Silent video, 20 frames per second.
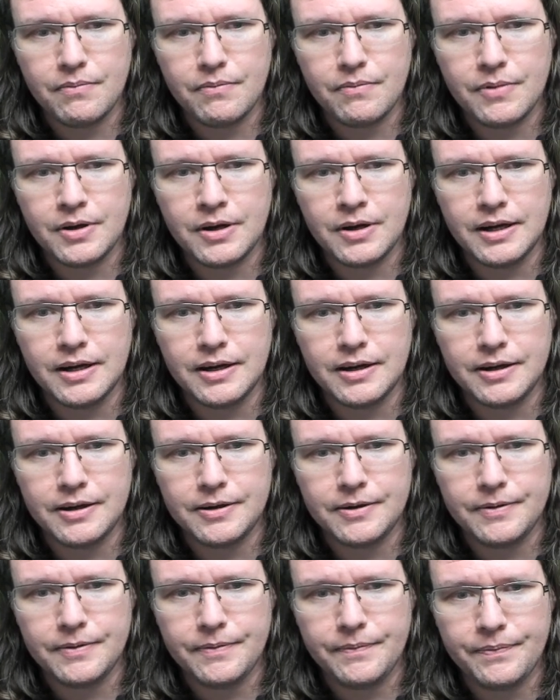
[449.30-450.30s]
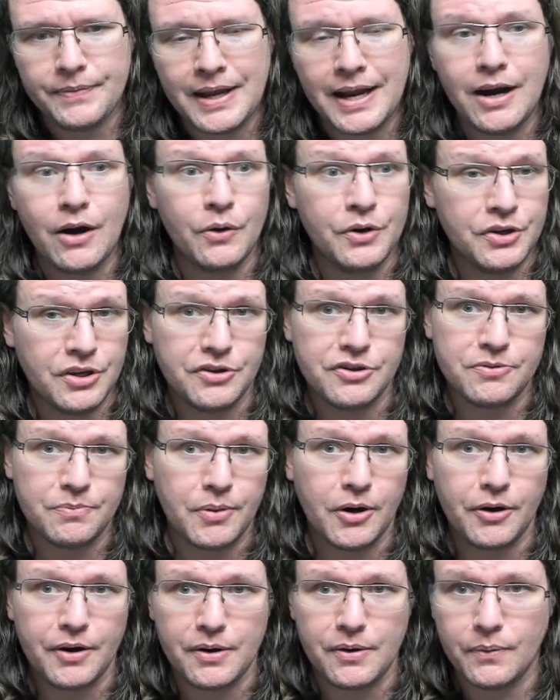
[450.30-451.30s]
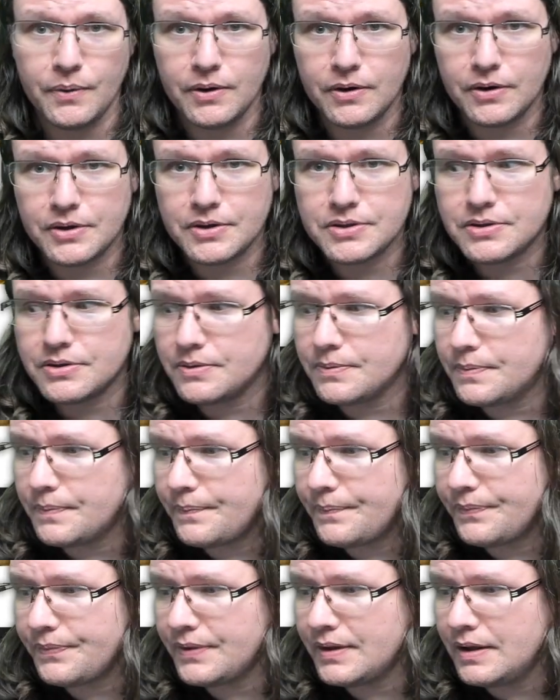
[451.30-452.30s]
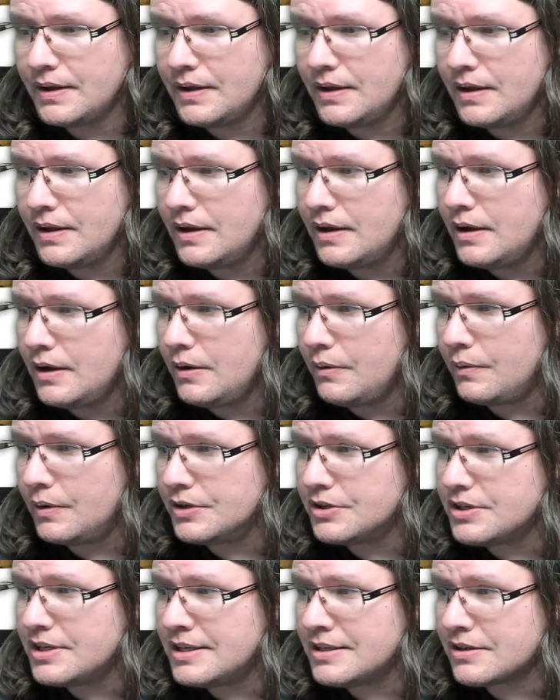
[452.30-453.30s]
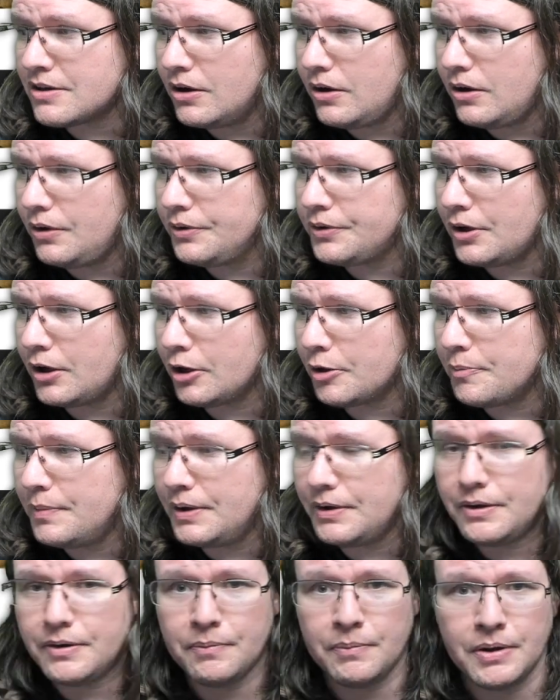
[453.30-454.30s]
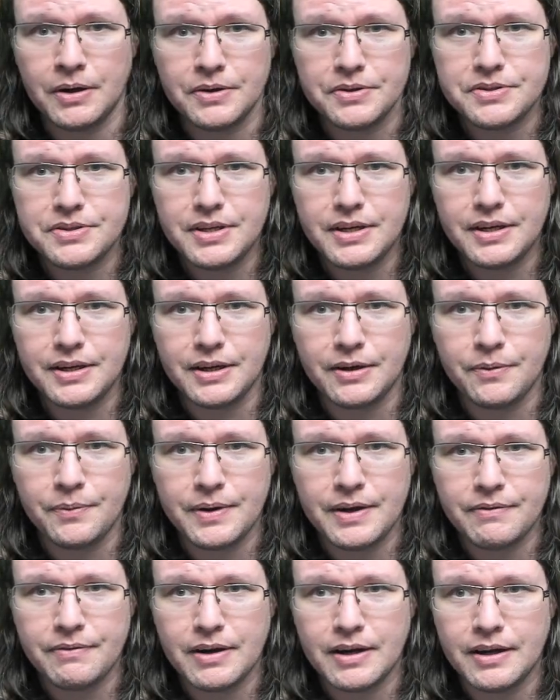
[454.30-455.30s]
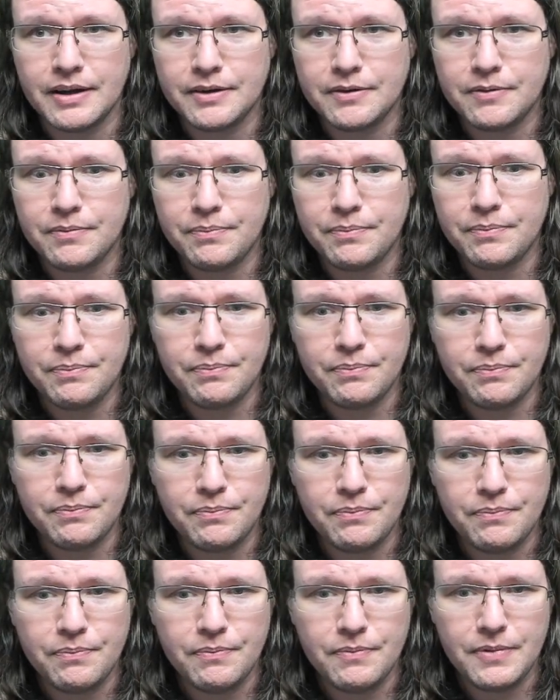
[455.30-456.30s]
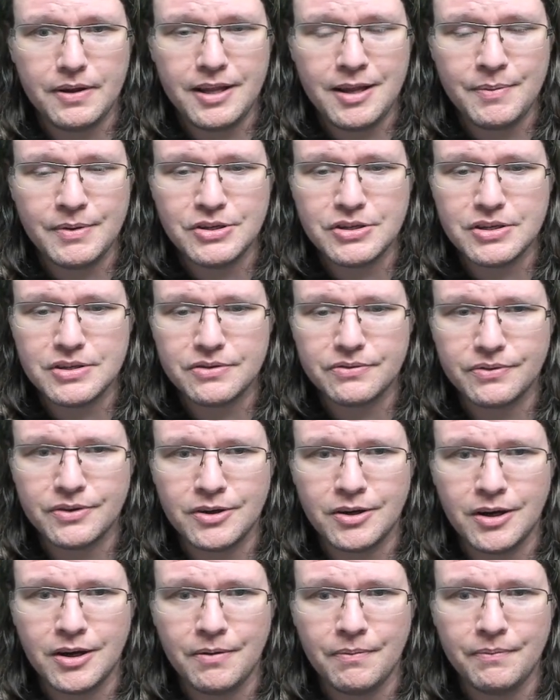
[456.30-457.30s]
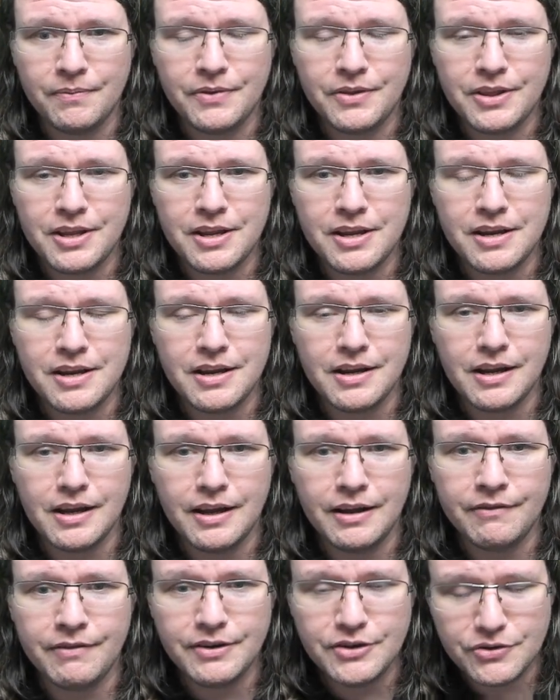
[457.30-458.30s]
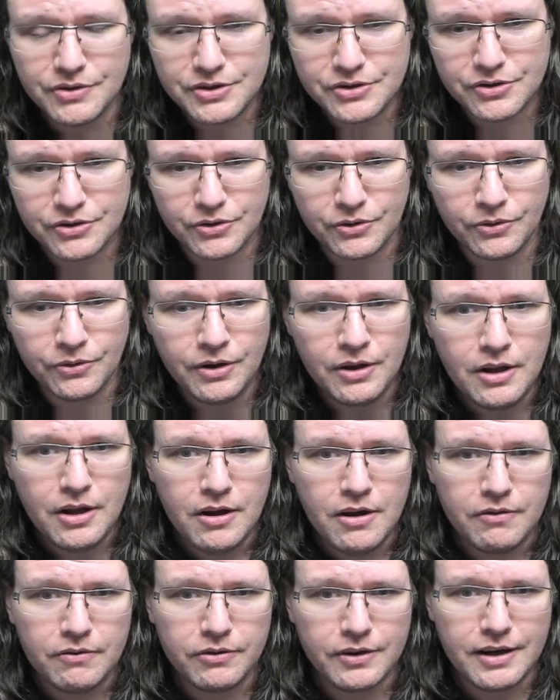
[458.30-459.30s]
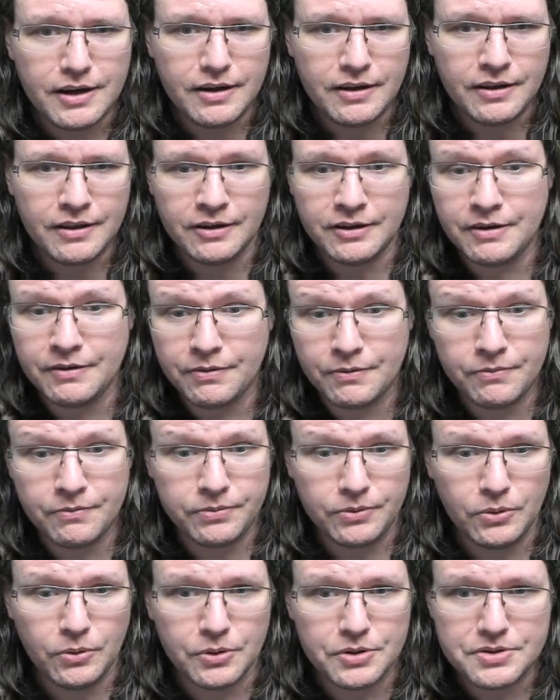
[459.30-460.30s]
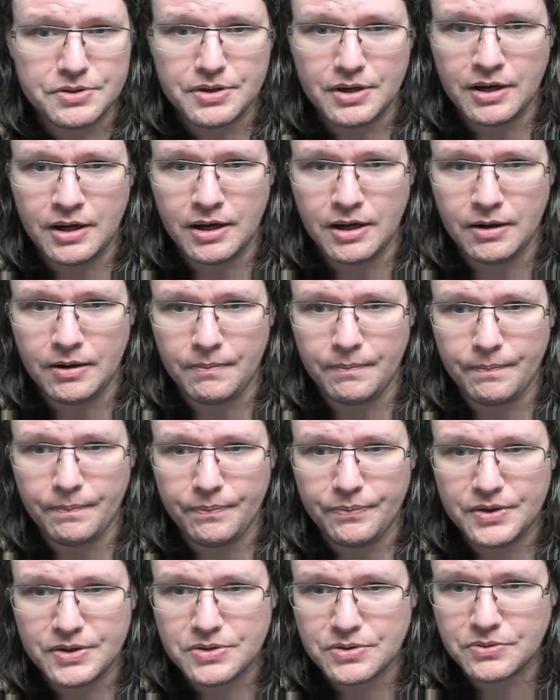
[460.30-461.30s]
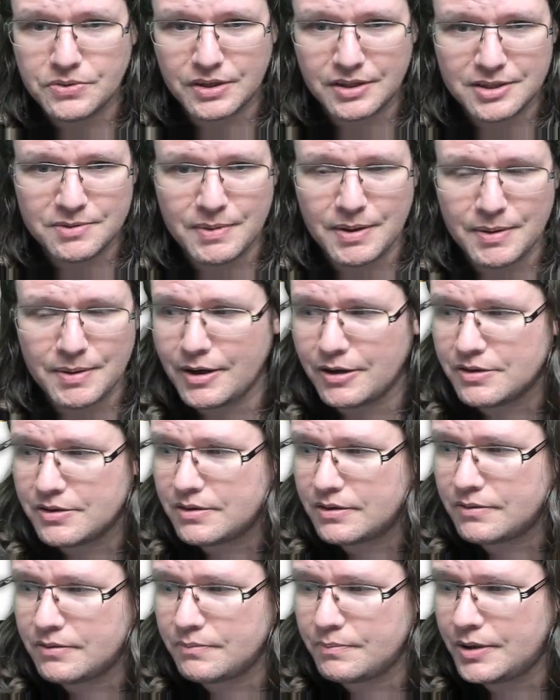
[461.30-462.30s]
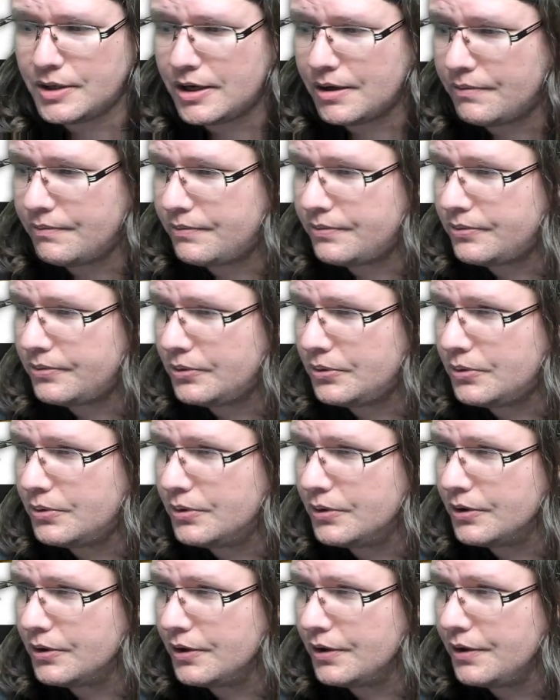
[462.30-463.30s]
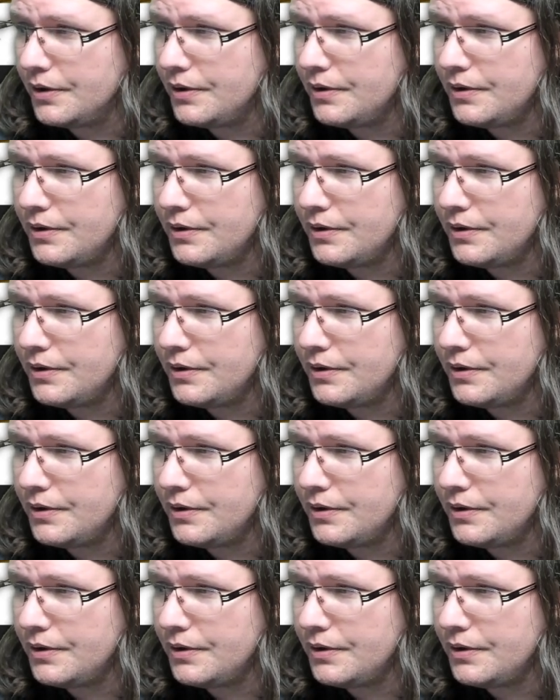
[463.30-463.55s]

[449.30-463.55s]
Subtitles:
how a dungeon party works, which is called Dark Maul Citadel. We've got images from the adventuring journal for the different floors. This might be our bottom floor.